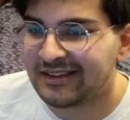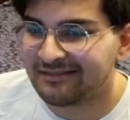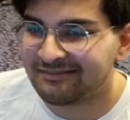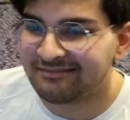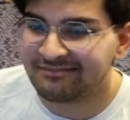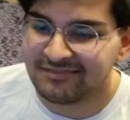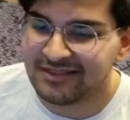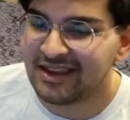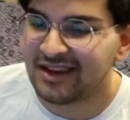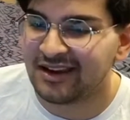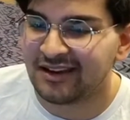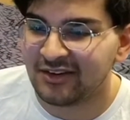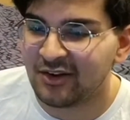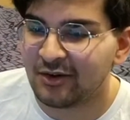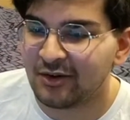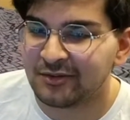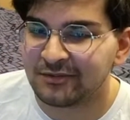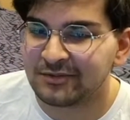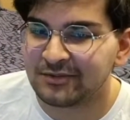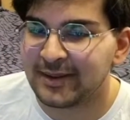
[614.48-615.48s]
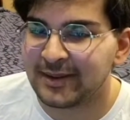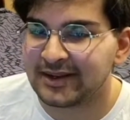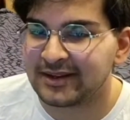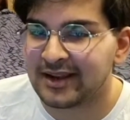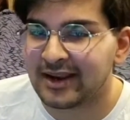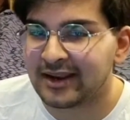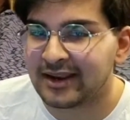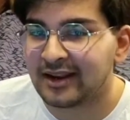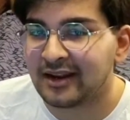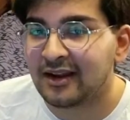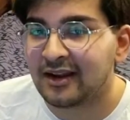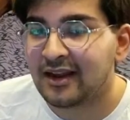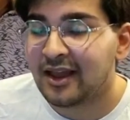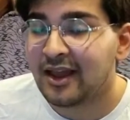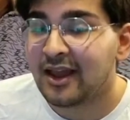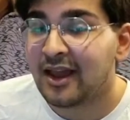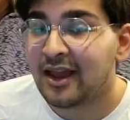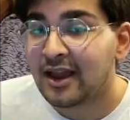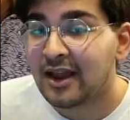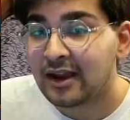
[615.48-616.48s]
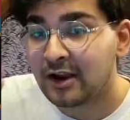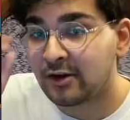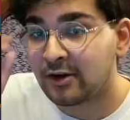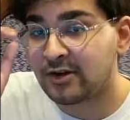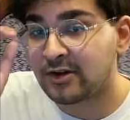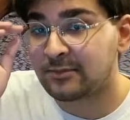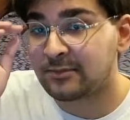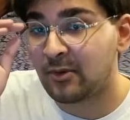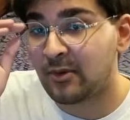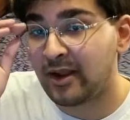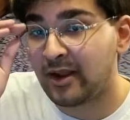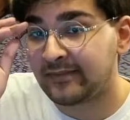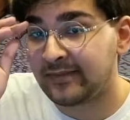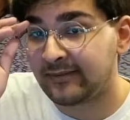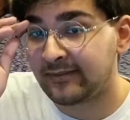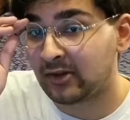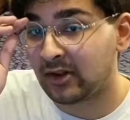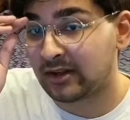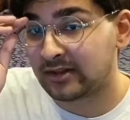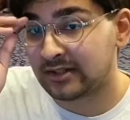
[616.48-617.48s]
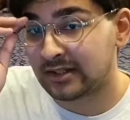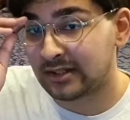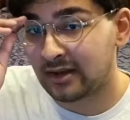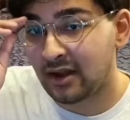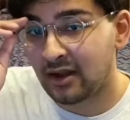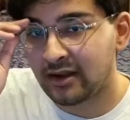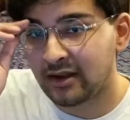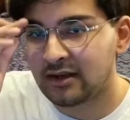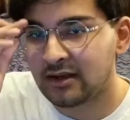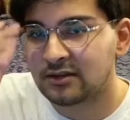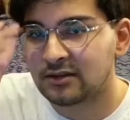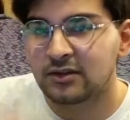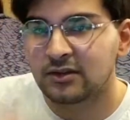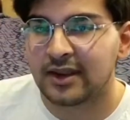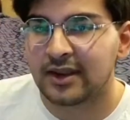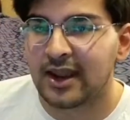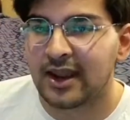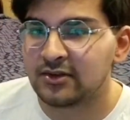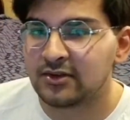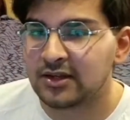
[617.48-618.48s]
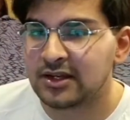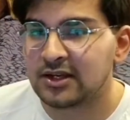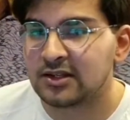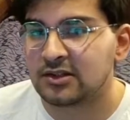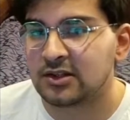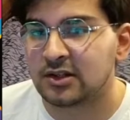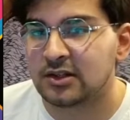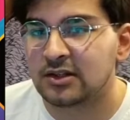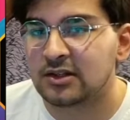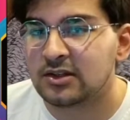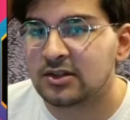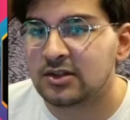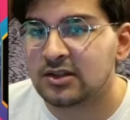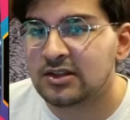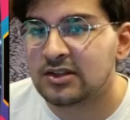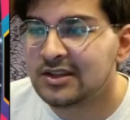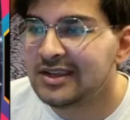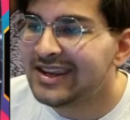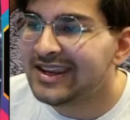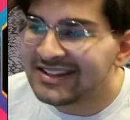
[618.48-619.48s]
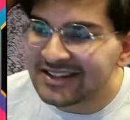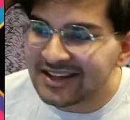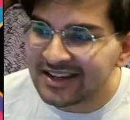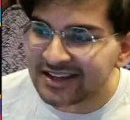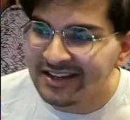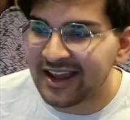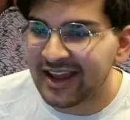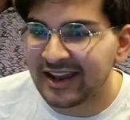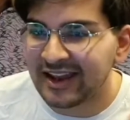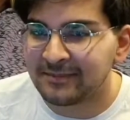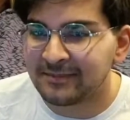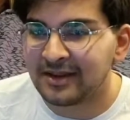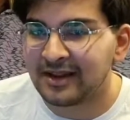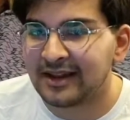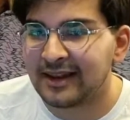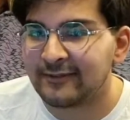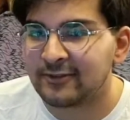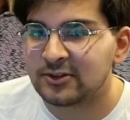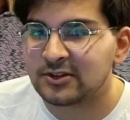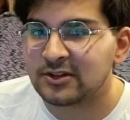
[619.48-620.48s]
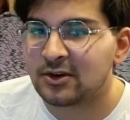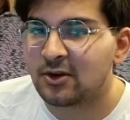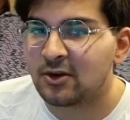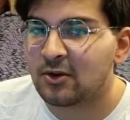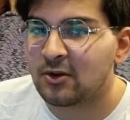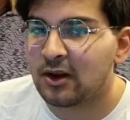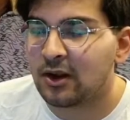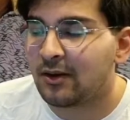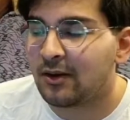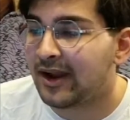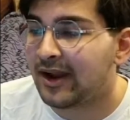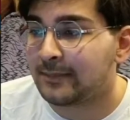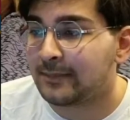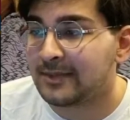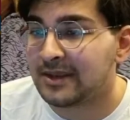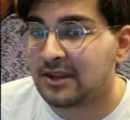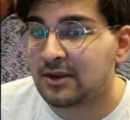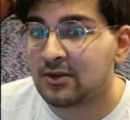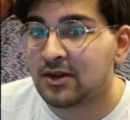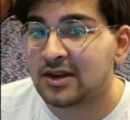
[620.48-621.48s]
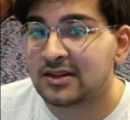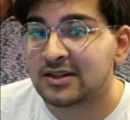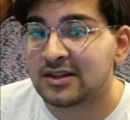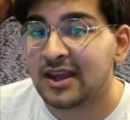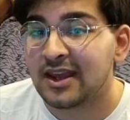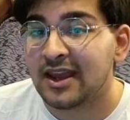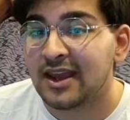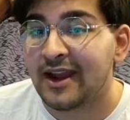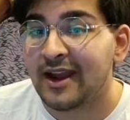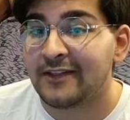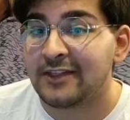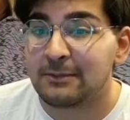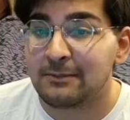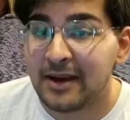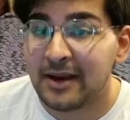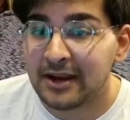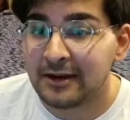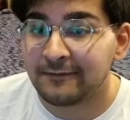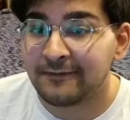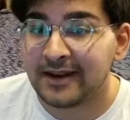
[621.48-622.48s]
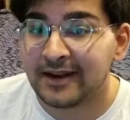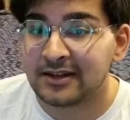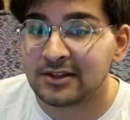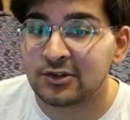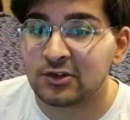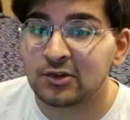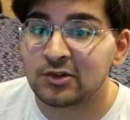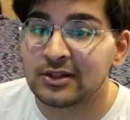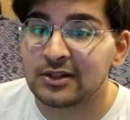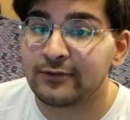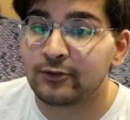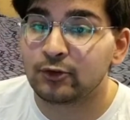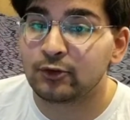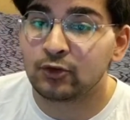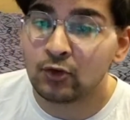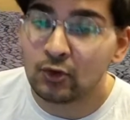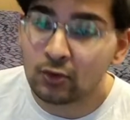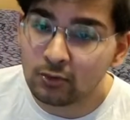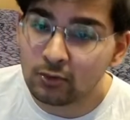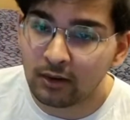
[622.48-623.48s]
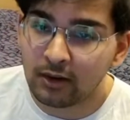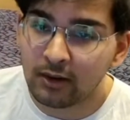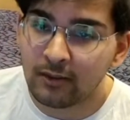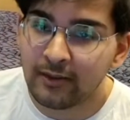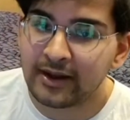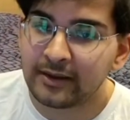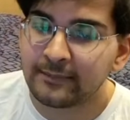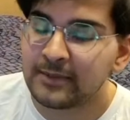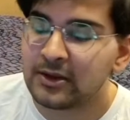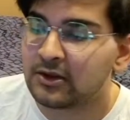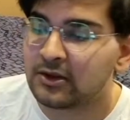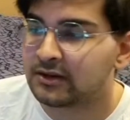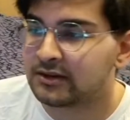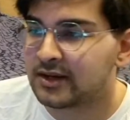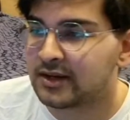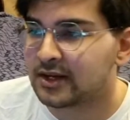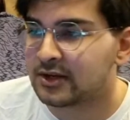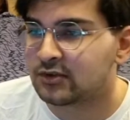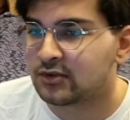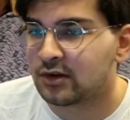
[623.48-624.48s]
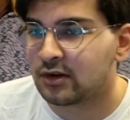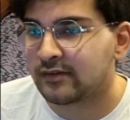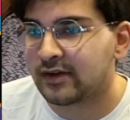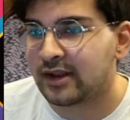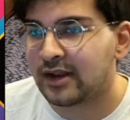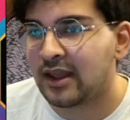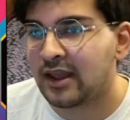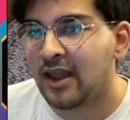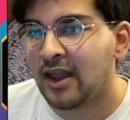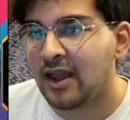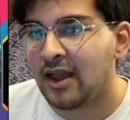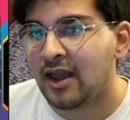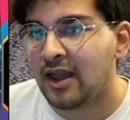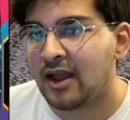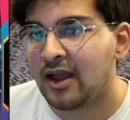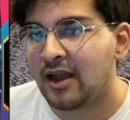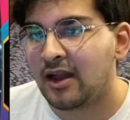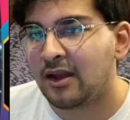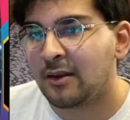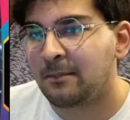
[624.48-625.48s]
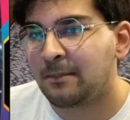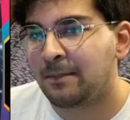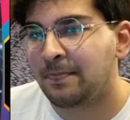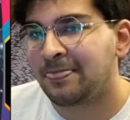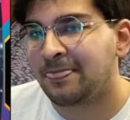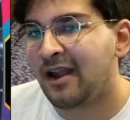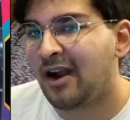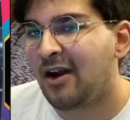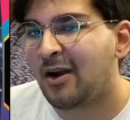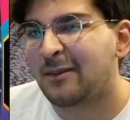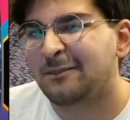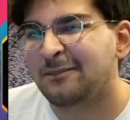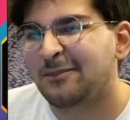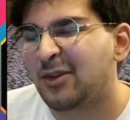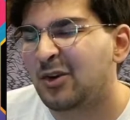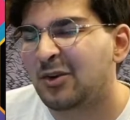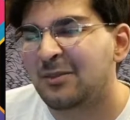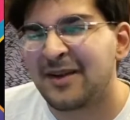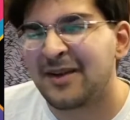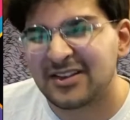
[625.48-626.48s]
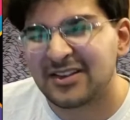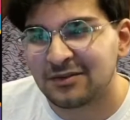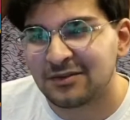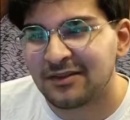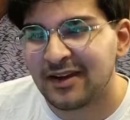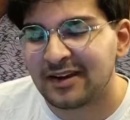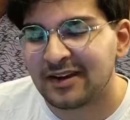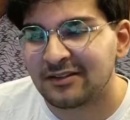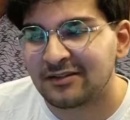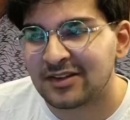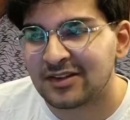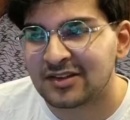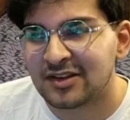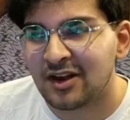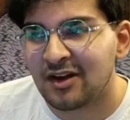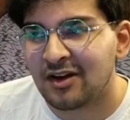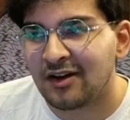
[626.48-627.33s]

Yeah, not spectacular. Charisma Wave, level 99. So the counter here is to yeet a level 0 or lower enemy unit. And the main effect is to choose a level 2 or lower enemy unit and take control of it. I'm not a massive fan of this card.